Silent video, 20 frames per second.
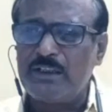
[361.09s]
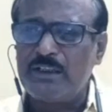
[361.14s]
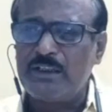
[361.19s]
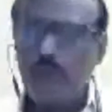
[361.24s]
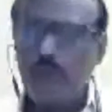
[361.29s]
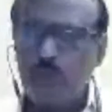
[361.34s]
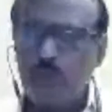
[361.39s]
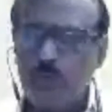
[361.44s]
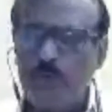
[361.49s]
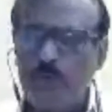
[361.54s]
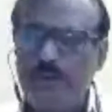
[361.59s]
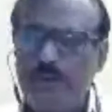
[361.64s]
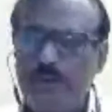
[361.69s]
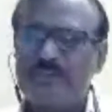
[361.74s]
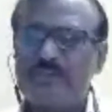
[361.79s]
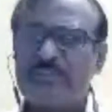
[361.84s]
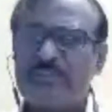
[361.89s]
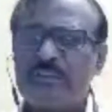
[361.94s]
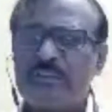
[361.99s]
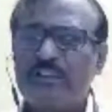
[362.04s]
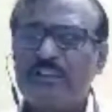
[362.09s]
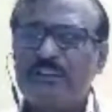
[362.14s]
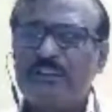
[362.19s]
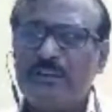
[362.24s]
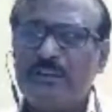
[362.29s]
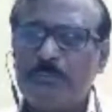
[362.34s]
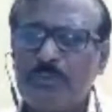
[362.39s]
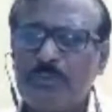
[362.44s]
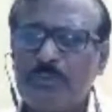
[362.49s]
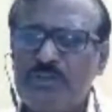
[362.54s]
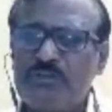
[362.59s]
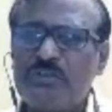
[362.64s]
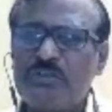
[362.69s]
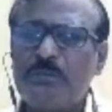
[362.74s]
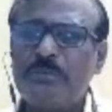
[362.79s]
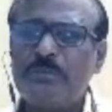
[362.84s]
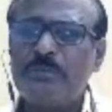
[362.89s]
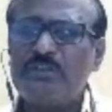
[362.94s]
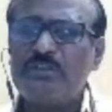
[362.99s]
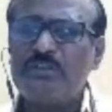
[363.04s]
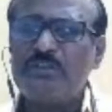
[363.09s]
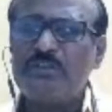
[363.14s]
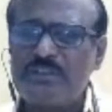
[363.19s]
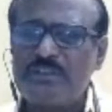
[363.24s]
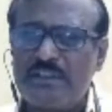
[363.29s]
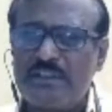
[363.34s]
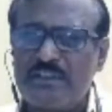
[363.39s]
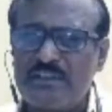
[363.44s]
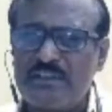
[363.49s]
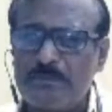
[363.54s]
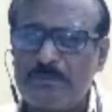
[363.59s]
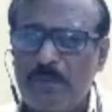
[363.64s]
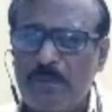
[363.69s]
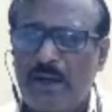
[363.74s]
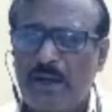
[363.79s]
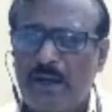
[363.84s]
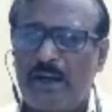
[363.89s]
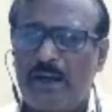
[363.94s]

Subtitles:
for which the police officer is satisfied